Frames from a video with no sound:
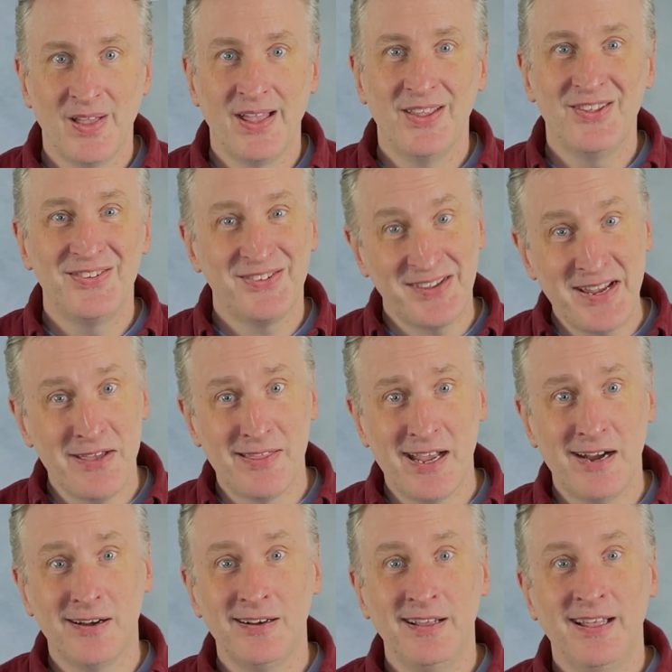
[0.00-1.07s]
See you
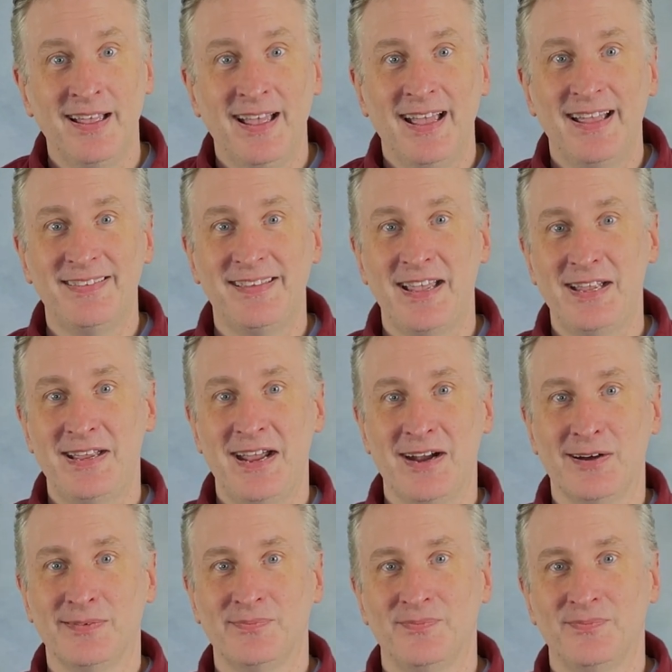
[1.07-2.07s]
there, and take care.